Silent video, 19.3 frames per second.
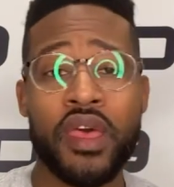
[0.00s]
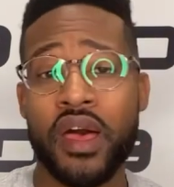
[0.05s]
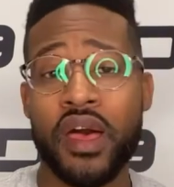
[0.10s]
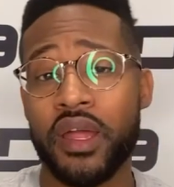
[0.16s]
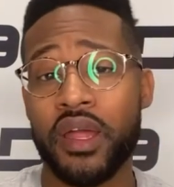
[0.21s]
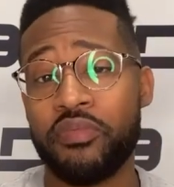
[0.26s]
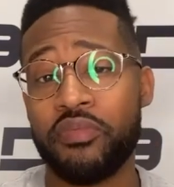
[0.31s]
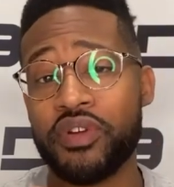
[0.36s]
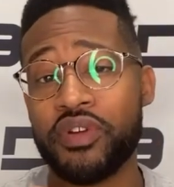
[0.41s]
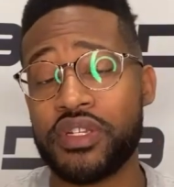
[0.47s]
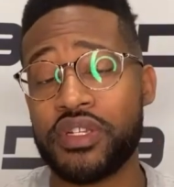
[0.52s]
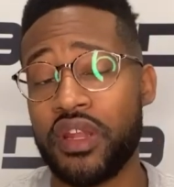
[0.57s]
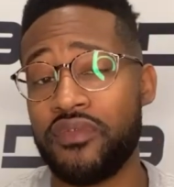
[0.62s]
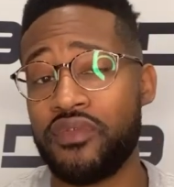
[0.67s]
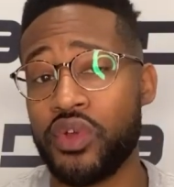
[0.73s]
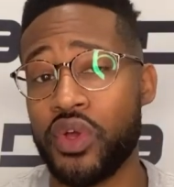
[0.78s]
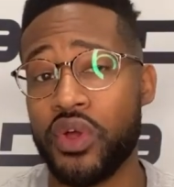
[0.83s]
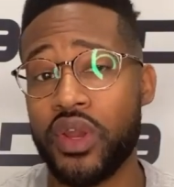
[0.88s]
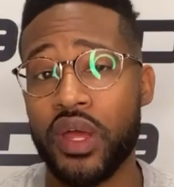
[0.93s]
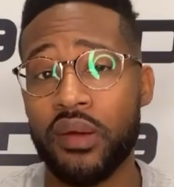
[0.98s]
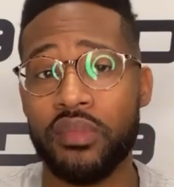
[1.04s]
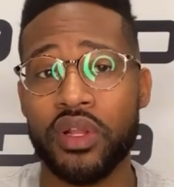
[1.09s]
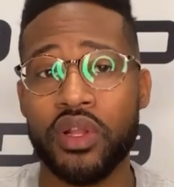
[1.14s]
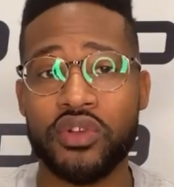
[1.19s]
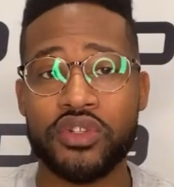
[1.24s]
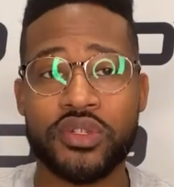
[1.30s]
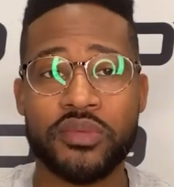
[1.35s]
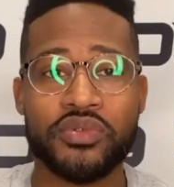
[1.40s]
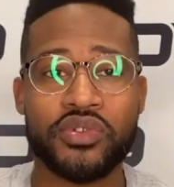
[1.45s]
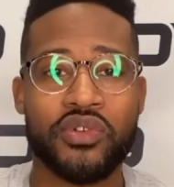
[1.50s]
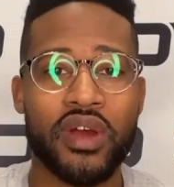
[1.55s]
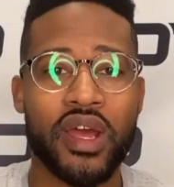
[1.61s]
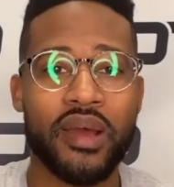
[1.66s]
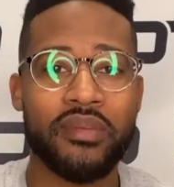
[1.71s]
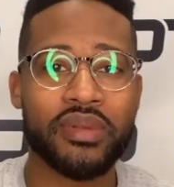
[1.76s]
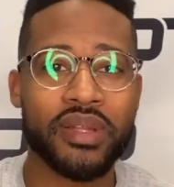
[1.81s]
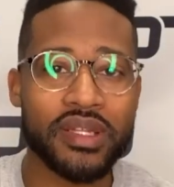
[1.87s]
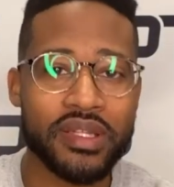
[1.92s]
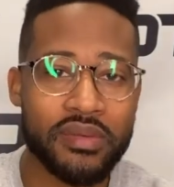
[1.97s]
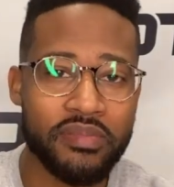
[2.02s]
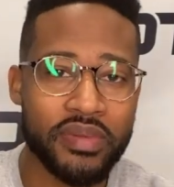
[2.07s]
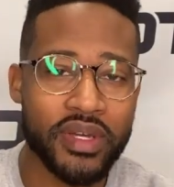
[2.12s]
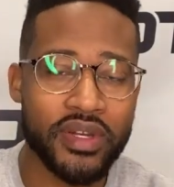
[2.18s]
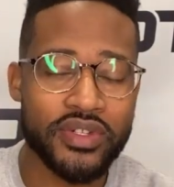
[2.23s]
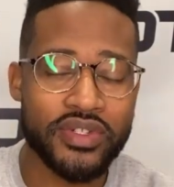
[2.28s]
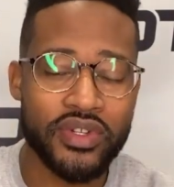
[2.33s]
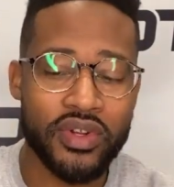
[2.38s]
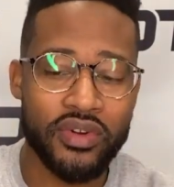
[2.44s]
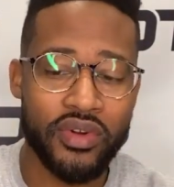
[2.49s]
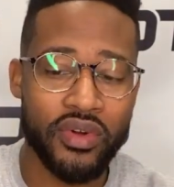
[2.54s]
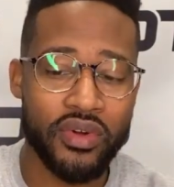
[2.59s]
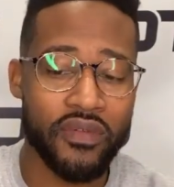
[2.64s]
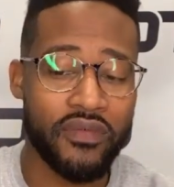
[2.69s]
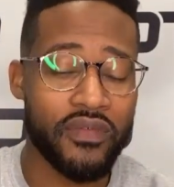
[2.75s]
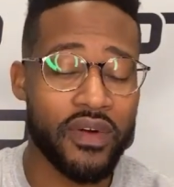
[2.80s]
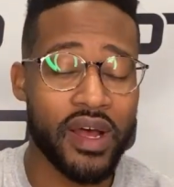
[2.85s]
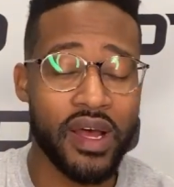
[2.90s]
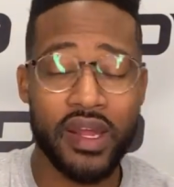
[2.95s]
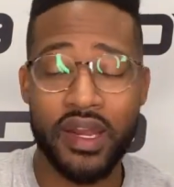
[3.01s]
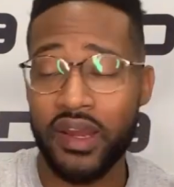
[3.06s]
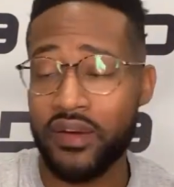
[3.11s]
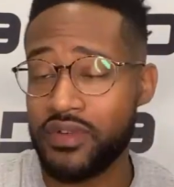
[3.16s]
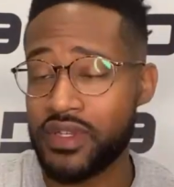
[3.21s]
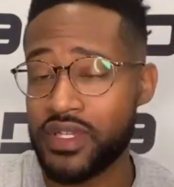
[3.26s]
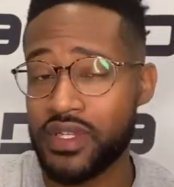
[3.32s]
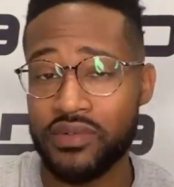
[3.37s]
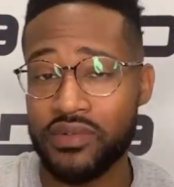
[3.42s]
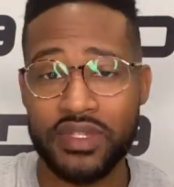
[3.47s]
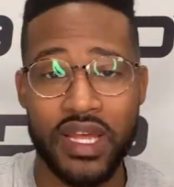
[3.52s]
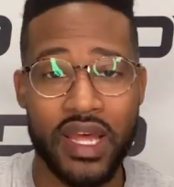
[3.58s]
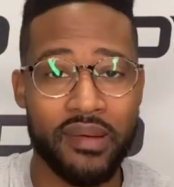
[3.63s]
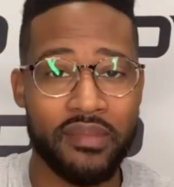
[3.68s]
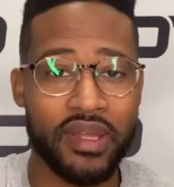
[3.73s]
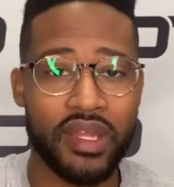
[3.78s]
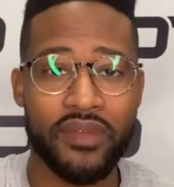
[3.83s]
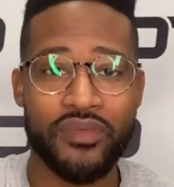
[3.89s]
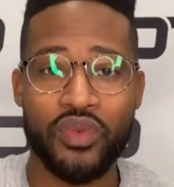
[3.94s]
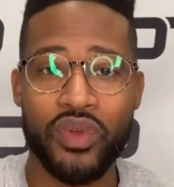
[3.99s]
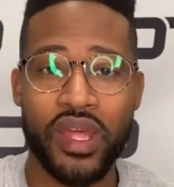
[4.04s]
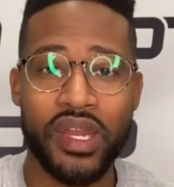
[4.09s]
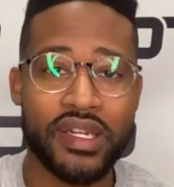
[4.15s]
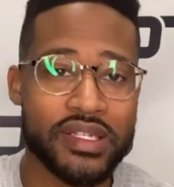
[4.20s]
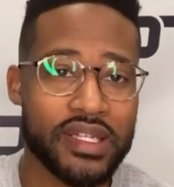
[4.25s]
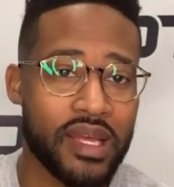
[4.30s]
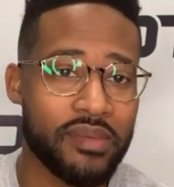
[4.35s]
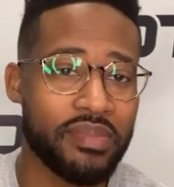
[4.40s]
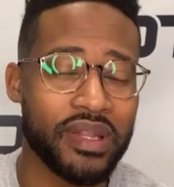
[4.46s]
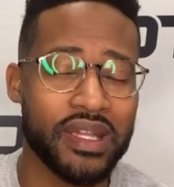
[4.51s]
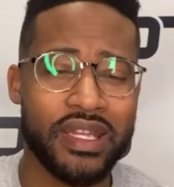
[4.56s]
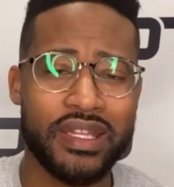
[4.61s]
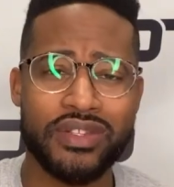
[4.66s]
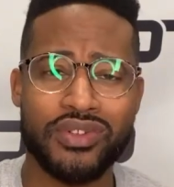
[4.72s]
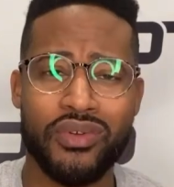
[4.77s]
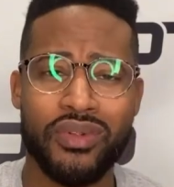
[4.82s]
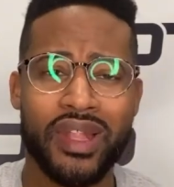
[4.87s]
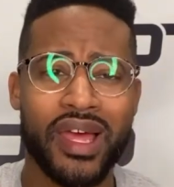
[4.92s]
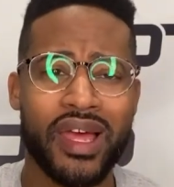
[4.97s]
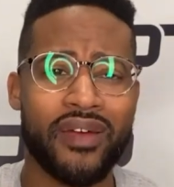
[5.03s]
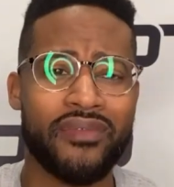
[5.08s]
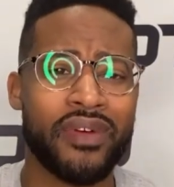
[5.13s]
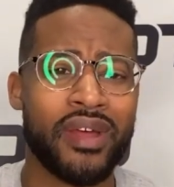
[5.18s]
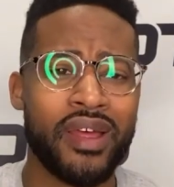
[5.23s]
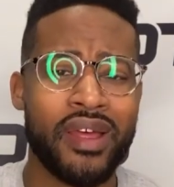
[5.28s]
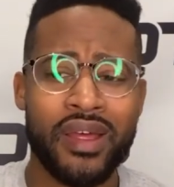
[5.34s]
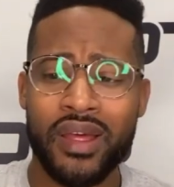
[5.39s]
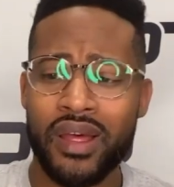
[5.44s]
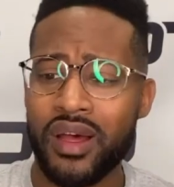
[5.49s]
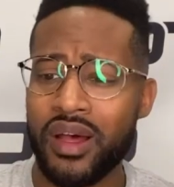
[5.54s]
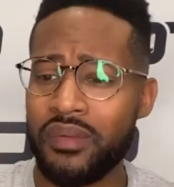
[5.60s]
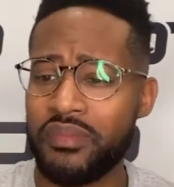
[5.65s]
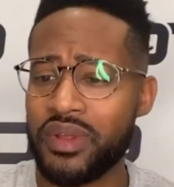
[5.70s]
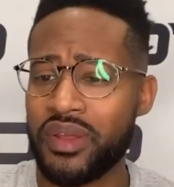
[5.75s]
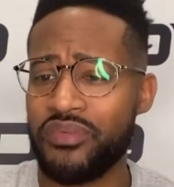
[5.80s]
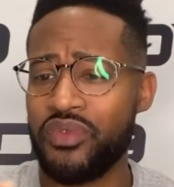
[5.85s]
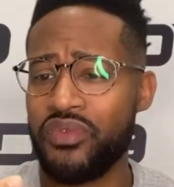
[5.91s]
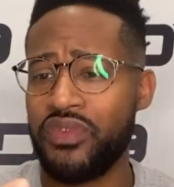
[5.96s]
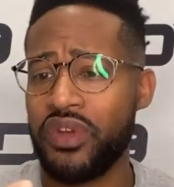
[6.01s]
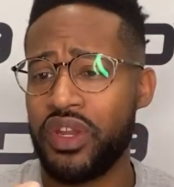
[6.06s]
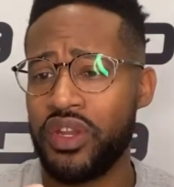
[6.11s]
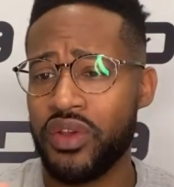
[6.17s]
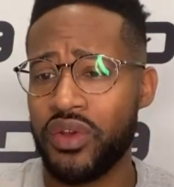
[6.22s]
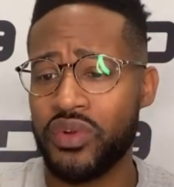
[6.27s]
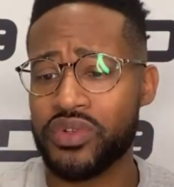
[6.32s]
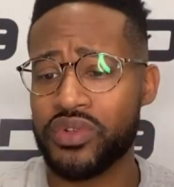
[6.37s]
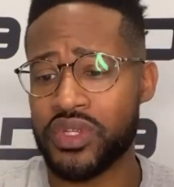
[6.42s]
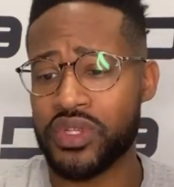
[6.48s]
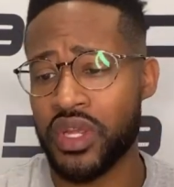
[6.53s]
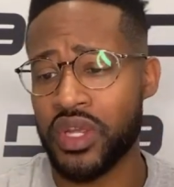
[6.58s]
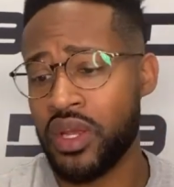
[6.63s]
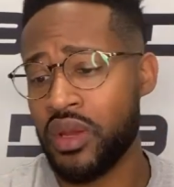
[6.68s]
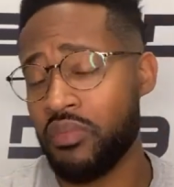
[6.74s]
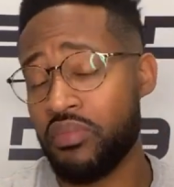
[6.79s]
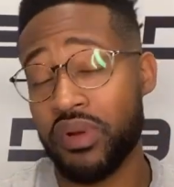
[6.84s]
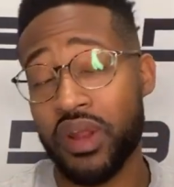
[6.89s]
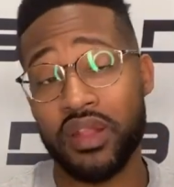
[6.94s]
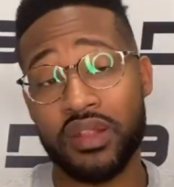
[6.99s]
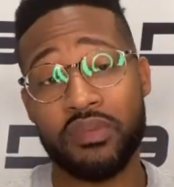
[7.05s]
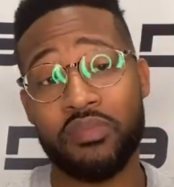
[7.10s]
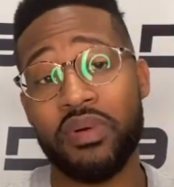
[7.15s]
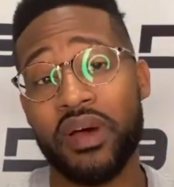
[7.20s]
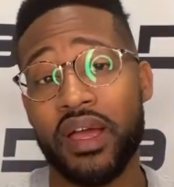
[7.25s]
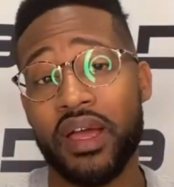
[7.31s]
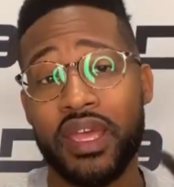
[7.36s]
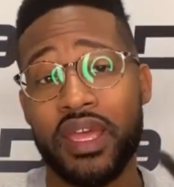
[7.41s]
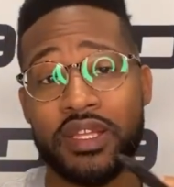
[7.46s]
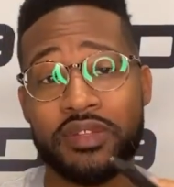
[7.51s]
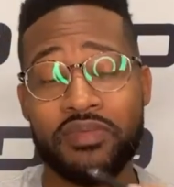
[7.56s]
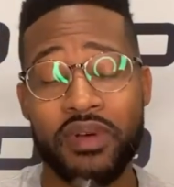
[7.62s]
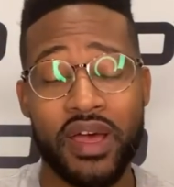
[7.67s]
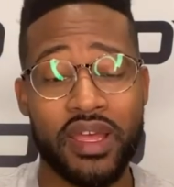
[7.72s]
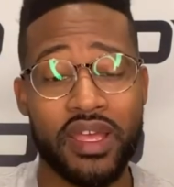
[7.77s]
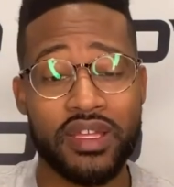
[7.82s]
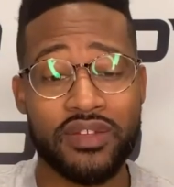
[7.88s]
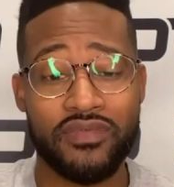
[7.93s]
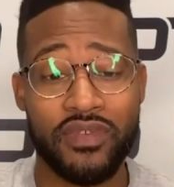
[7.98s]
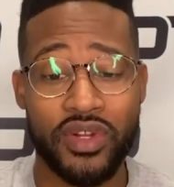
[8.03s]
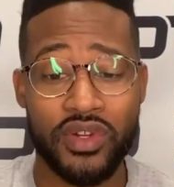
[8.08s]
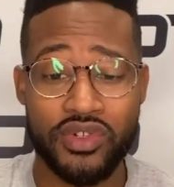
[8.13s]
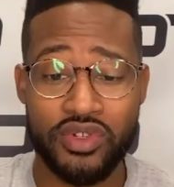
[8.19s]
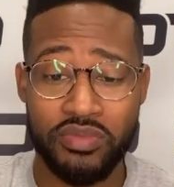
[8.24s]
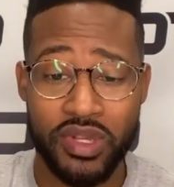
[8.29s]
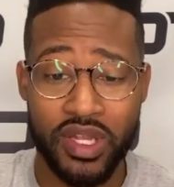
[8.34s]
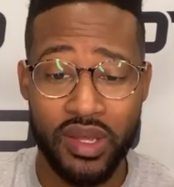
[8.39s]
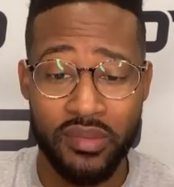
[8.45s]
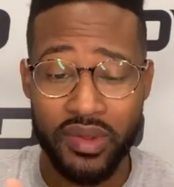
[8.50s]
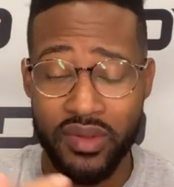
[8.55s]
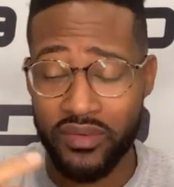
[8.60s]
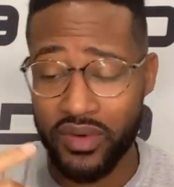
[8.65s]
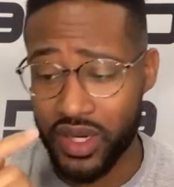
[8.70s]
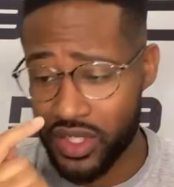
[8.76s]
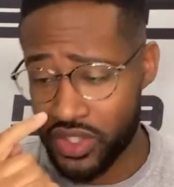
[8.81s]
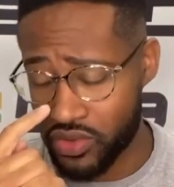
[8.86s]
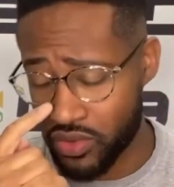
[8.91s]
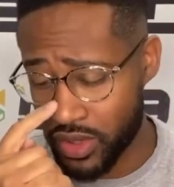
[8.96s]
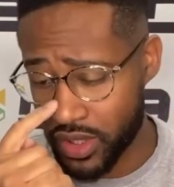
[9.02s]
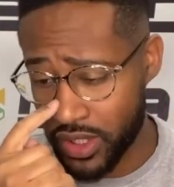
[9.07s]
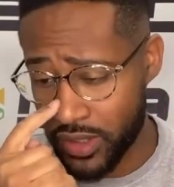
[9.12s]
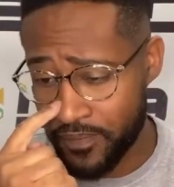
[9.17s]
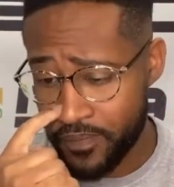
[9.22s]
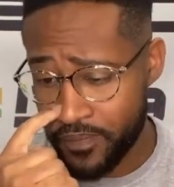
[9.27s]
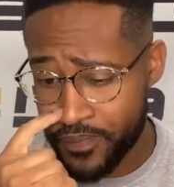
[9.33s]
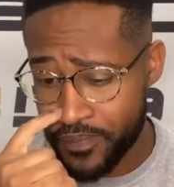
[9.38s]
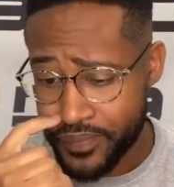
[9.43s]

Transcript: I'd appreciate if you go down below, subscribe, click the bell so you're notified every single time I give you any type of leans go live, um, give you videos, put out the podcast. Podcast video should be coming very shortly.